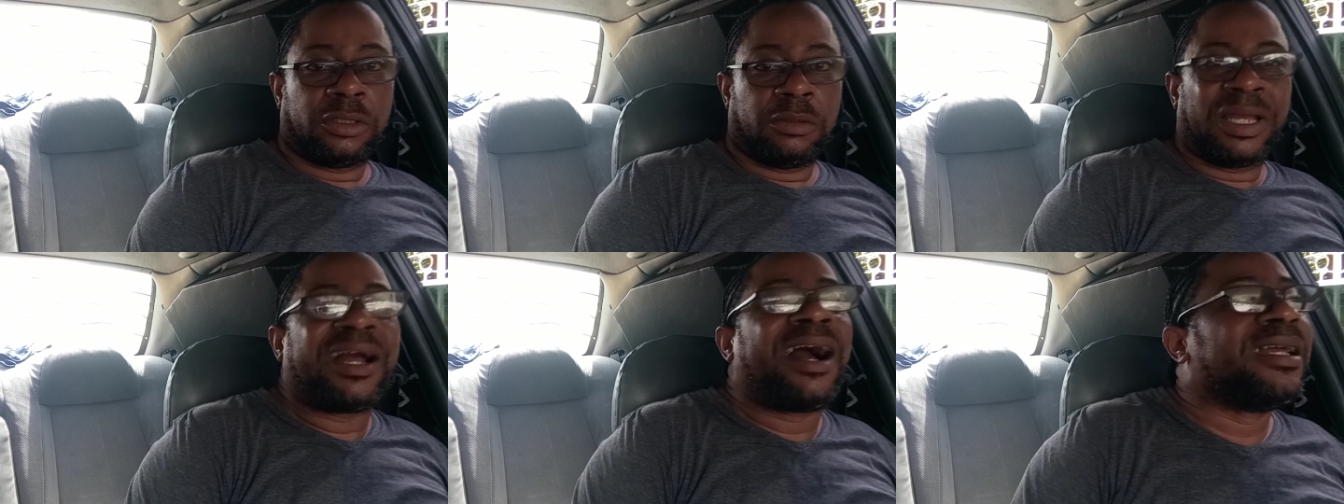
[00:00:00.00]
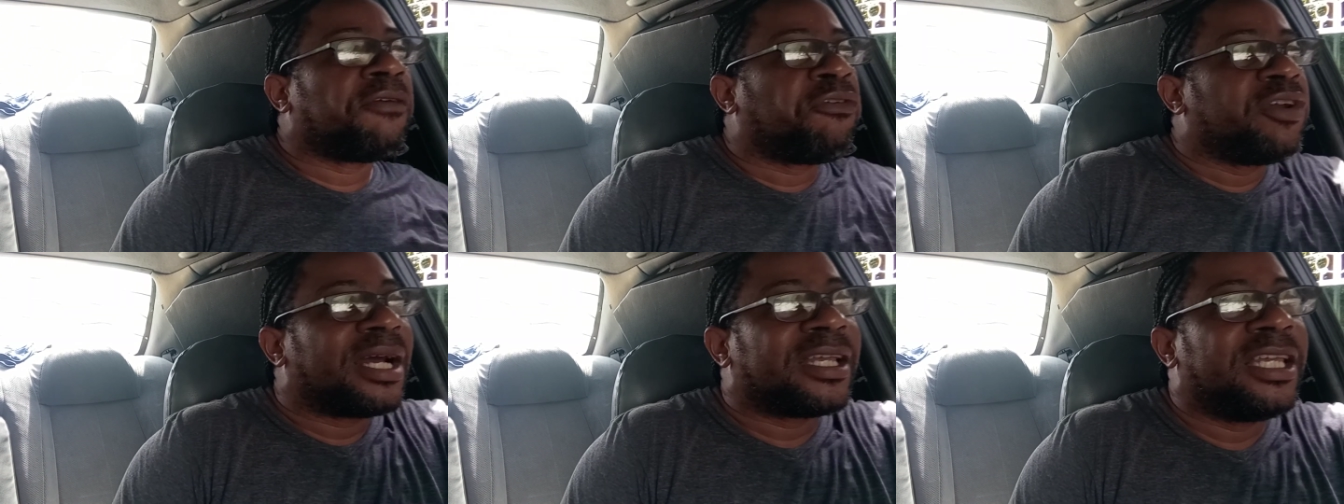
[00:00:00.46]
Because your
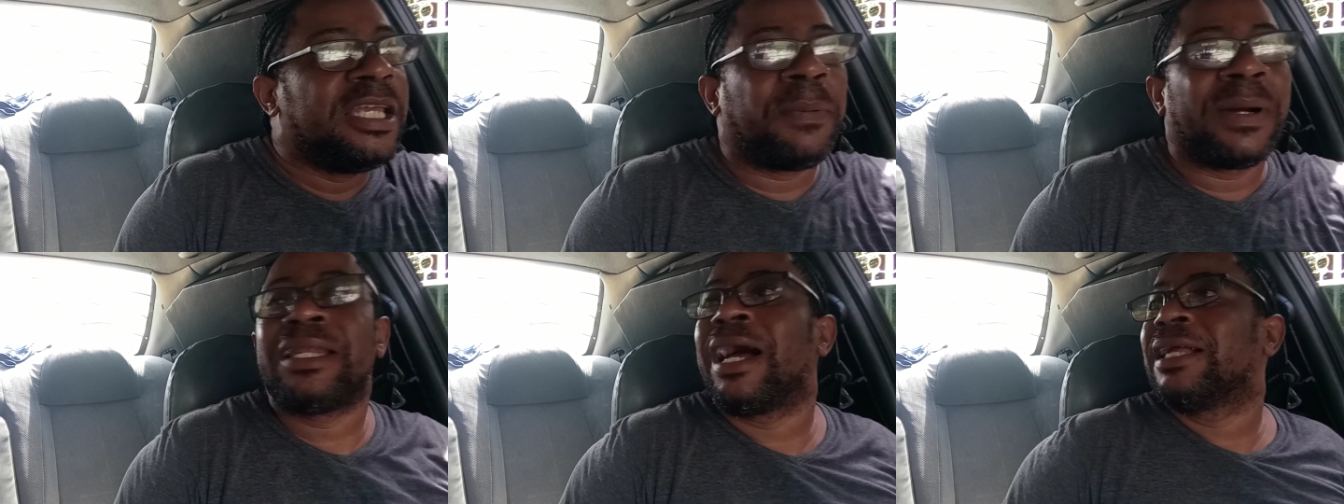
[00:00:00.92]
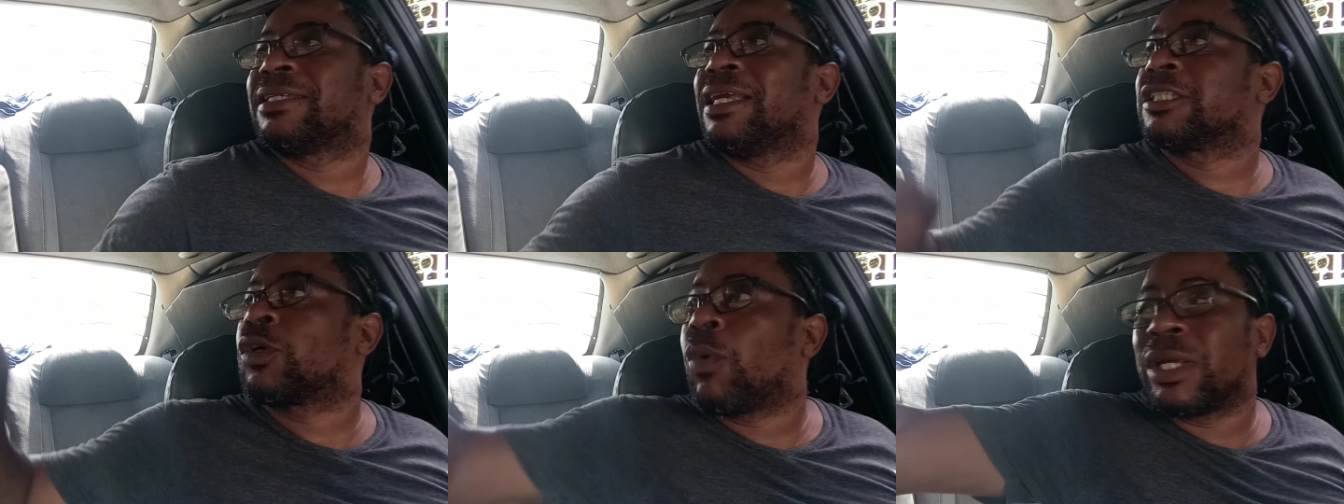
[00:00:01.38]
friend keep a dance. And your
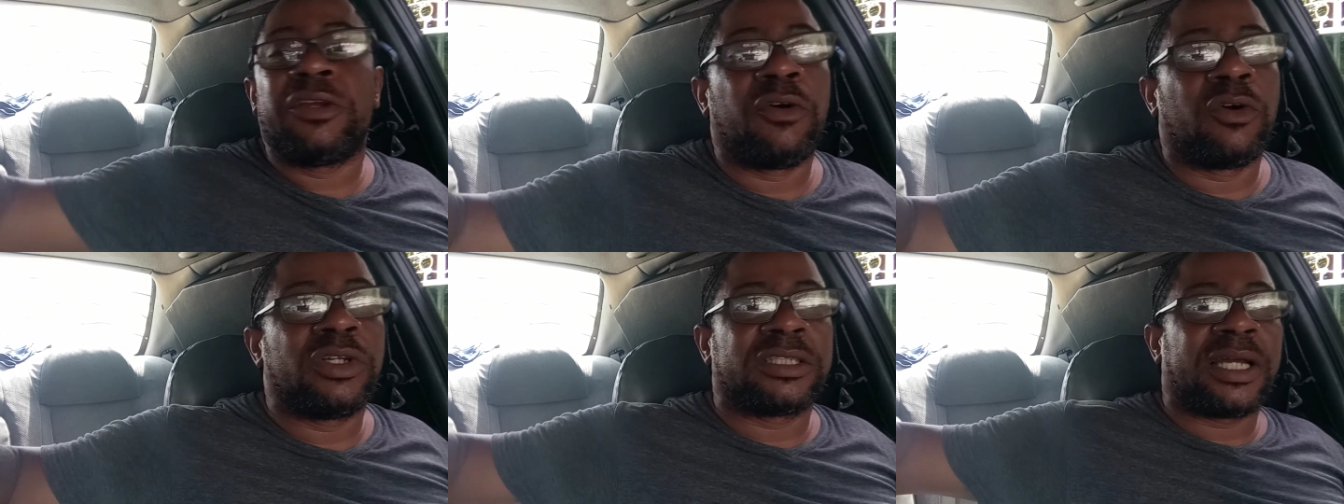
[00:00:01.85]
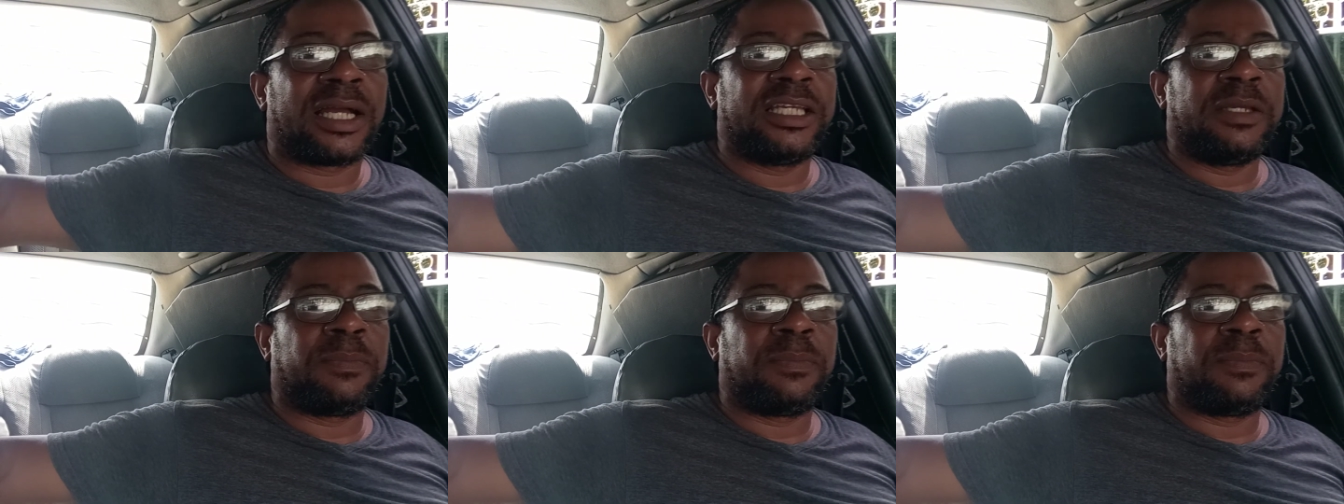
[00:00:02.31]
squad don't just keep a